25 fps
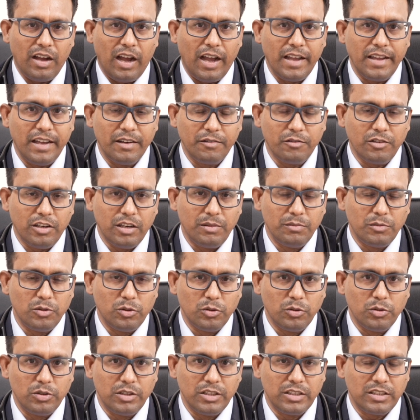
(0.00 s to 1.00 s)
I have come
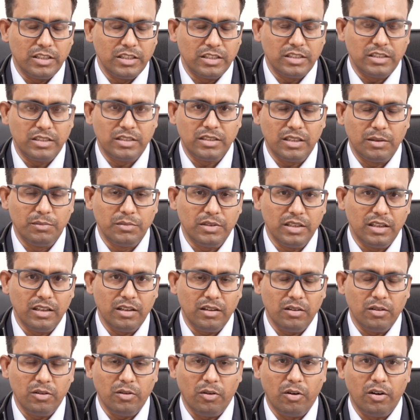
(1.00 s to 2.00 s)
to discuss
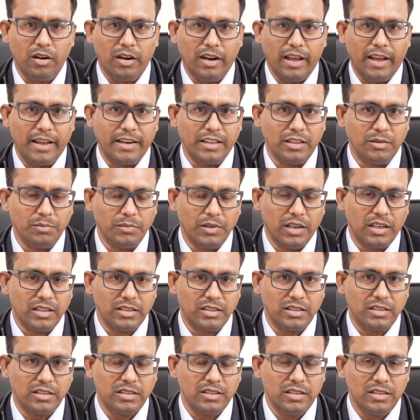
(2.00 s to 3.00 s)
something called
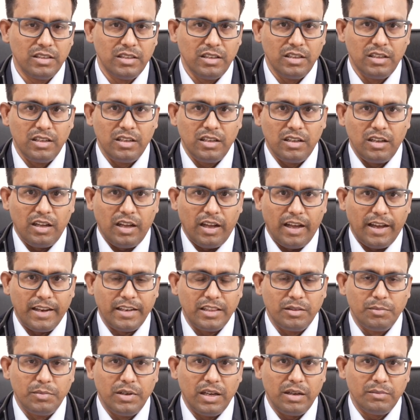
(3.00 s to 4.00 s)
arrhythmias.
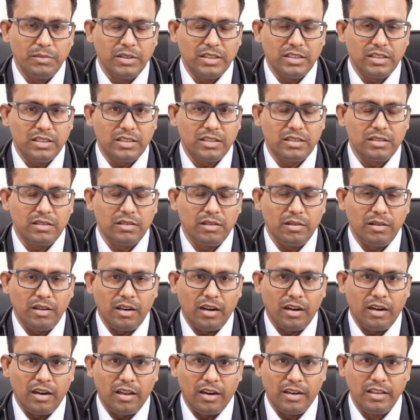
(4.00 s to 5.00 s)
Arrhythmia means
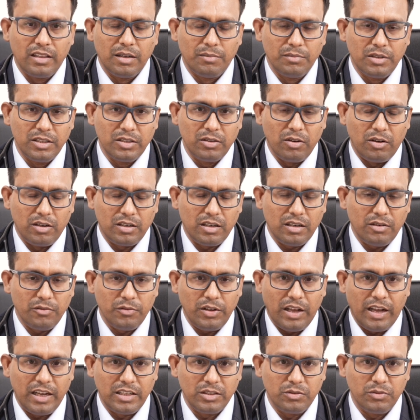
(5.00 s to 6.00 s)
rhythm disorder.
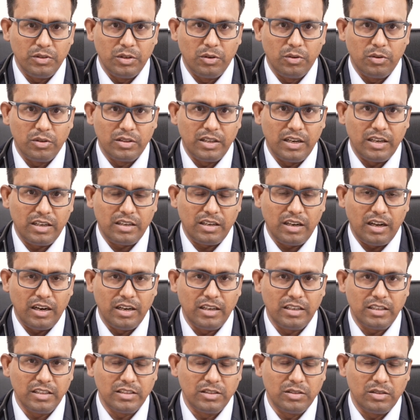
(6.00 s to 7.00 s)
As we know that
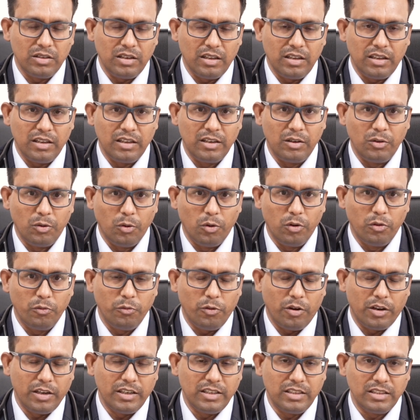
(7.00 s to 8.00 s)
heart is known
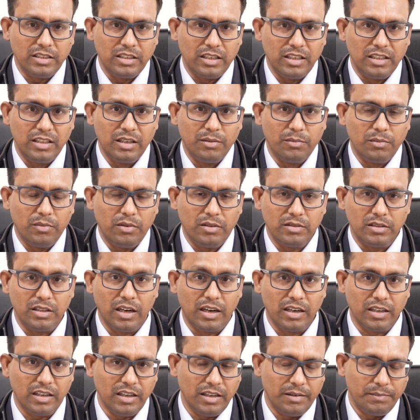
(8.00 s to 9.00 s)
for its rhythm,
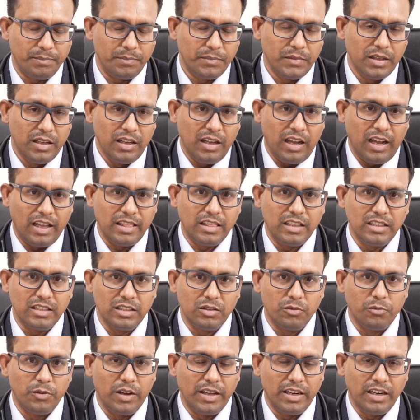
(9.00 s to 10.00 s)
dhadkan, and this
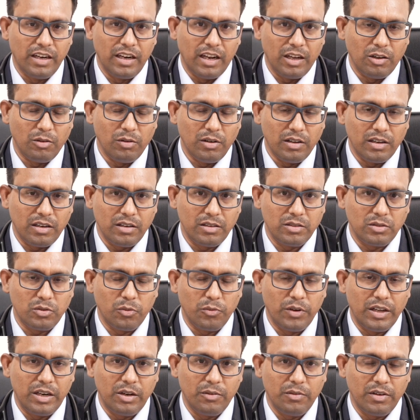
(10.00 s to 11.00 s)
is very regular.
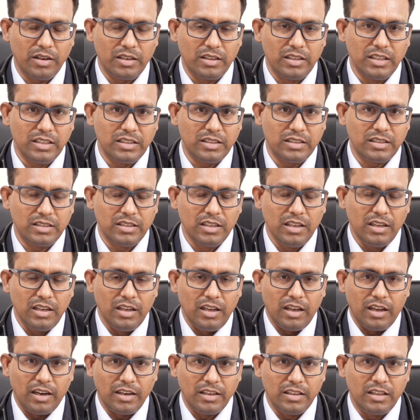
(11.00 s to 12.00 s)
So whenever this
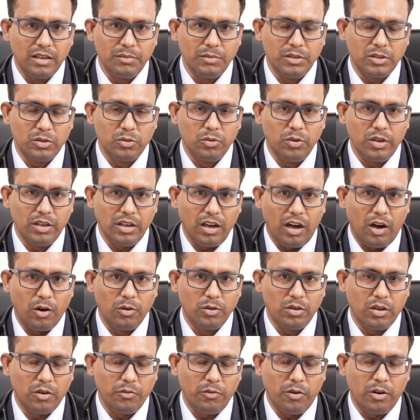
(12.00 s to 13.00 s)
rhythm is going
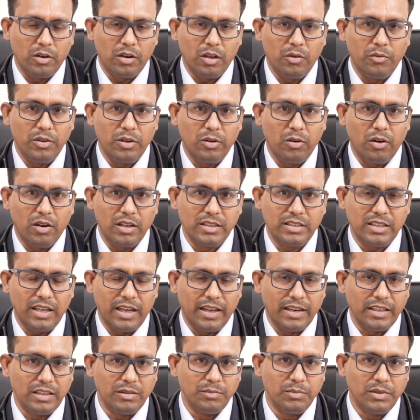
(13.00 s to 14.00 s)
out of order, we call it
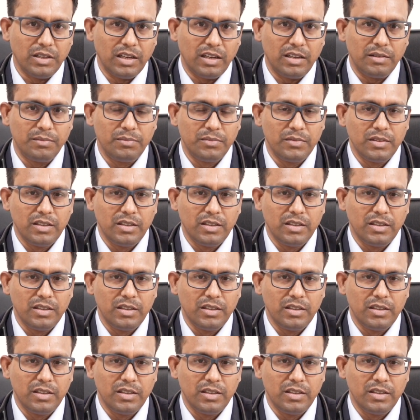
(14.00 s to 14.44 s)
arrhythmia.